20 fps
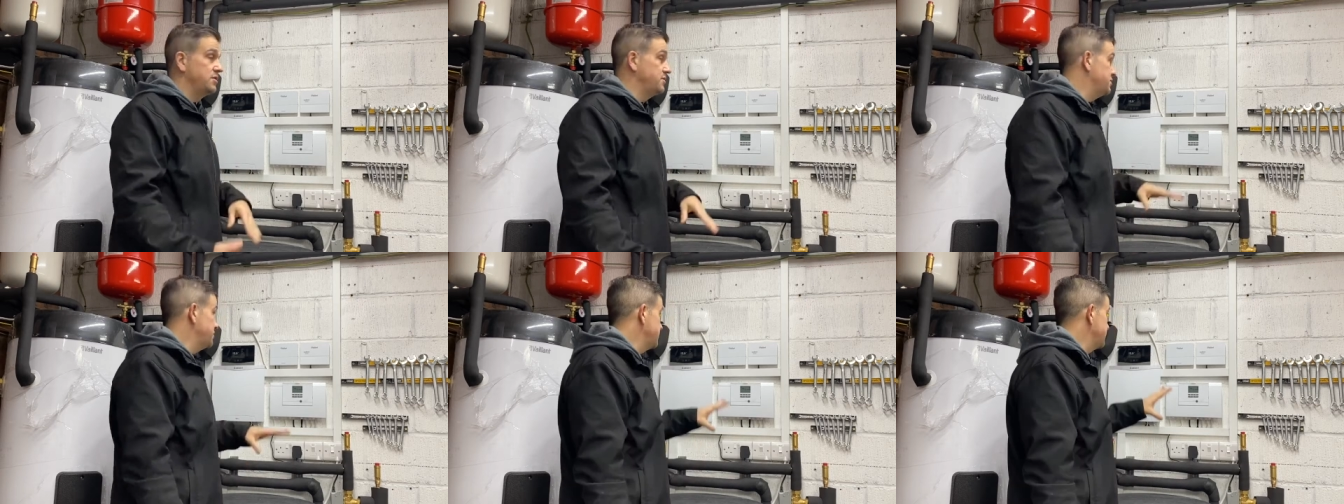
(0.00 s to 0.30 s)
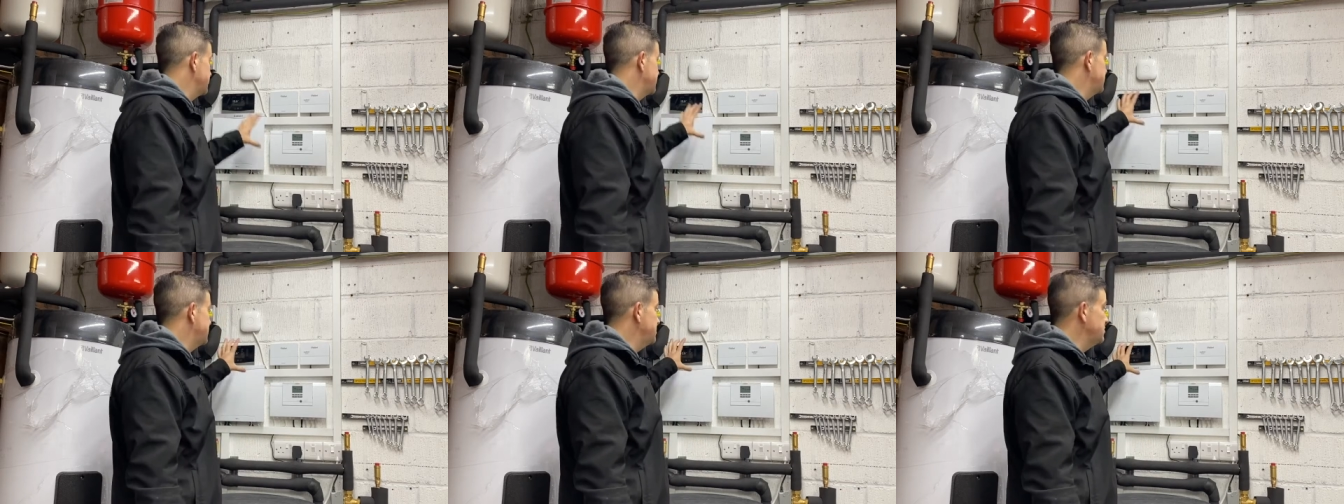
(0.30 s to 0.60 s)
So you
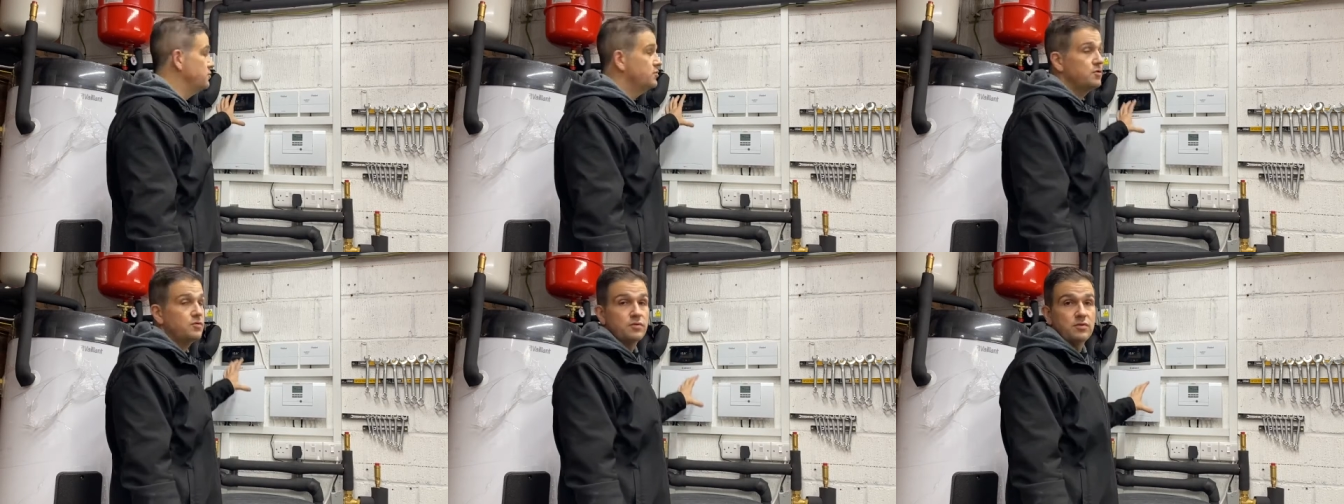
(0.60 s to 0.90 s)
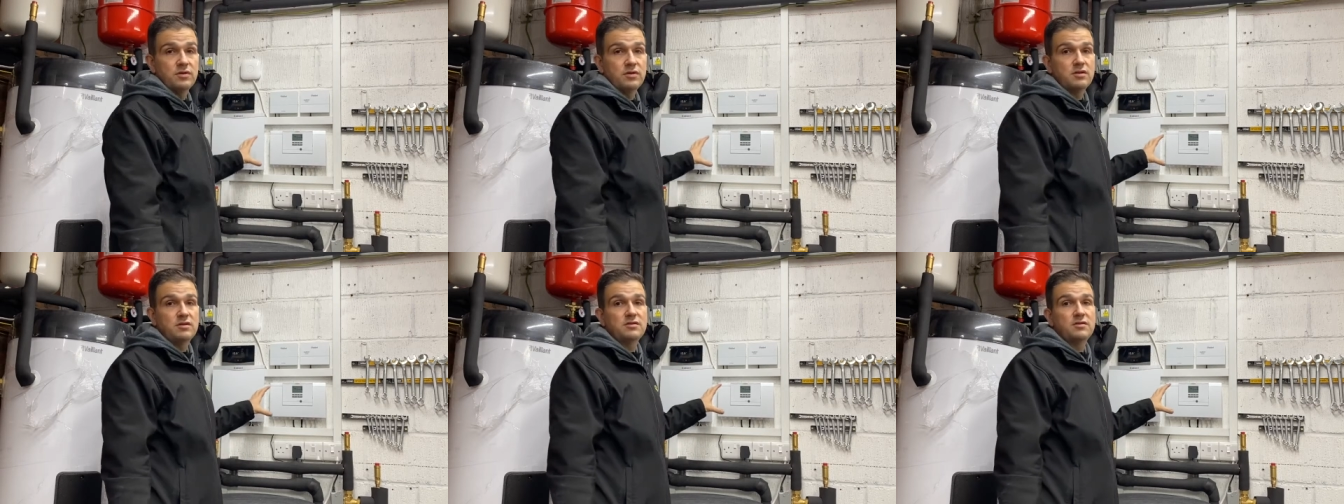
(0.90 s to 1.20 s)
can still do all
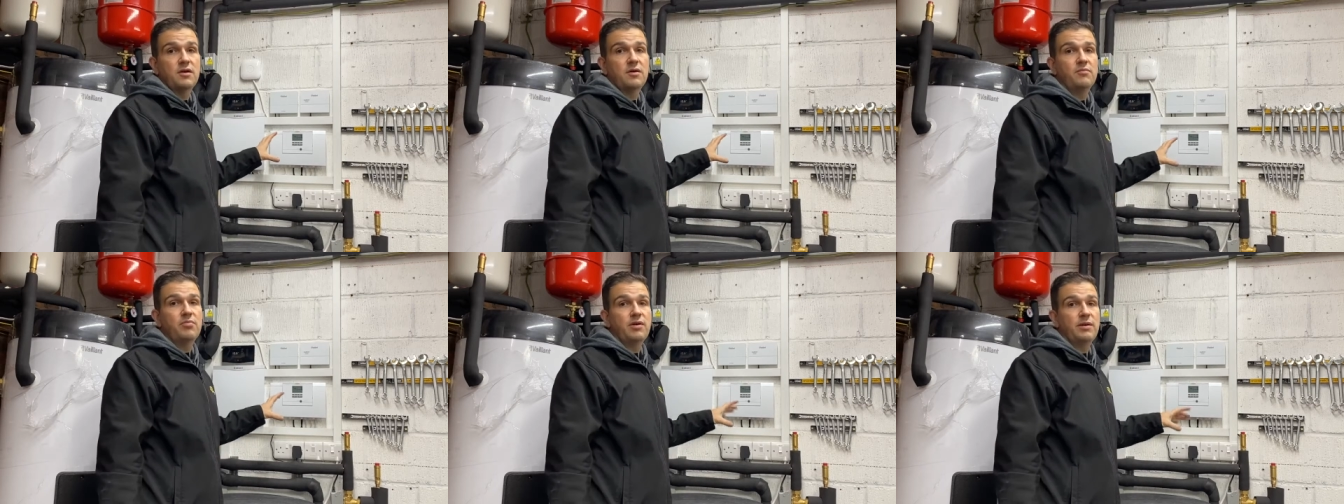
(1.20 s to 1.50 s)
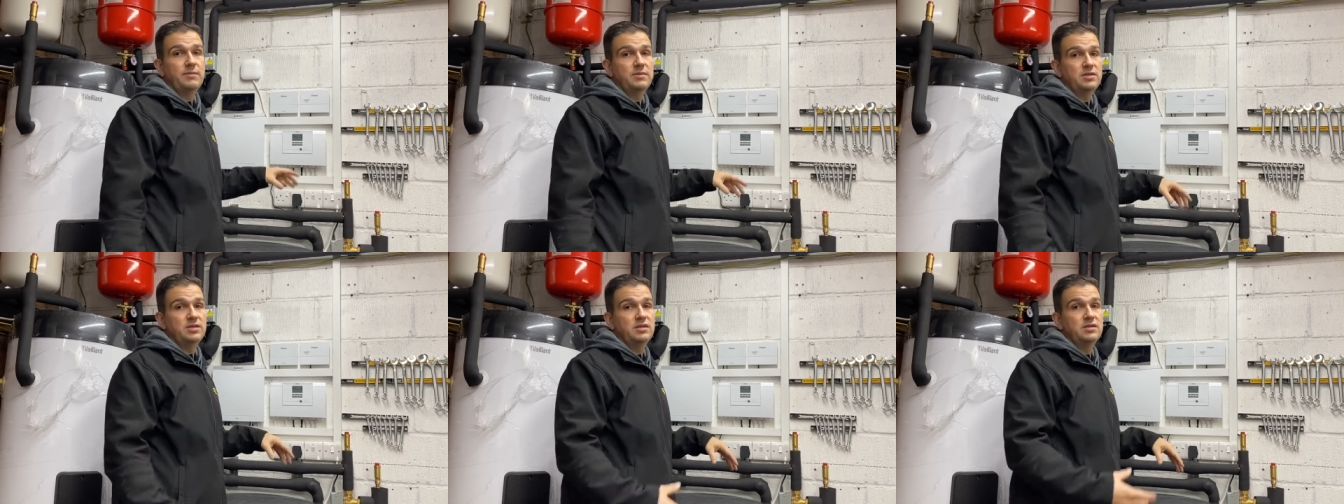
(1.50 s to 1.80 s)
the design
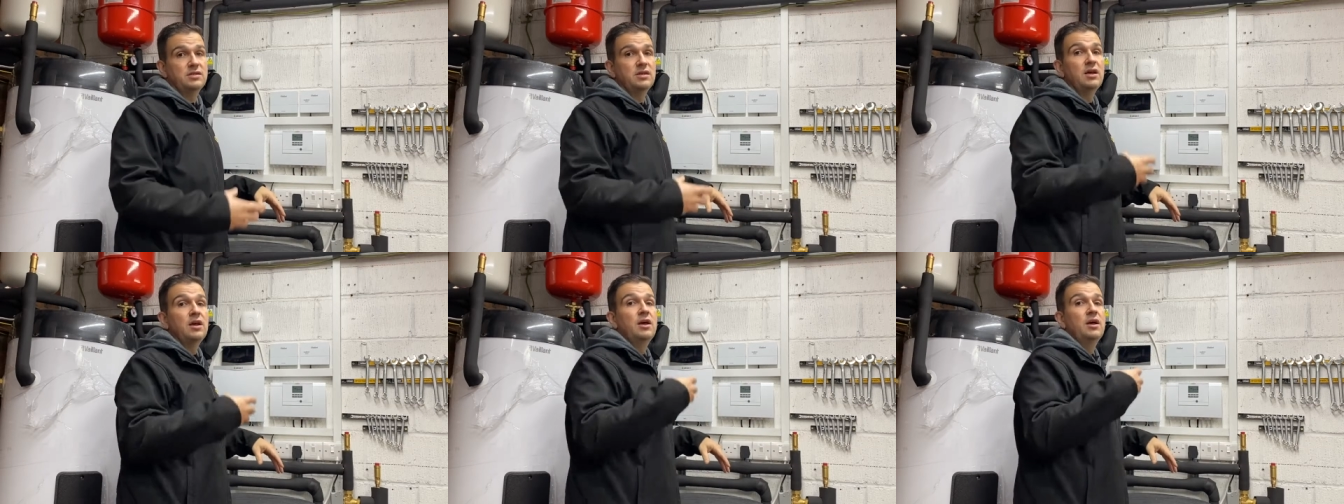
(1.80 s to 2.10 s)
parameters.